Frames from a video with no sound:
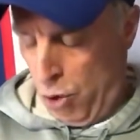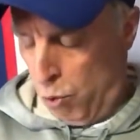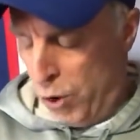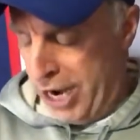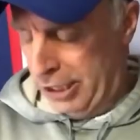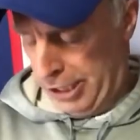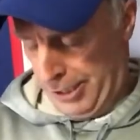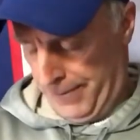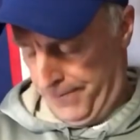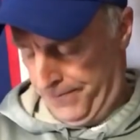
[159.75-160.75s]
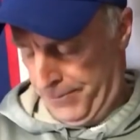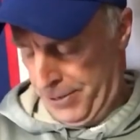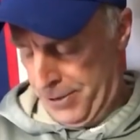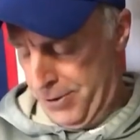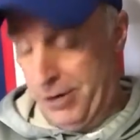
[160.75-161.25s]
Wheeler,
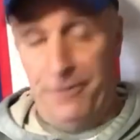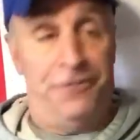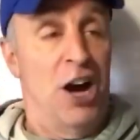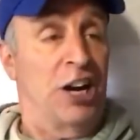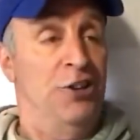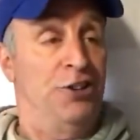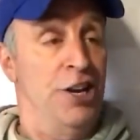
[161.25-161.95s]
who the fuck is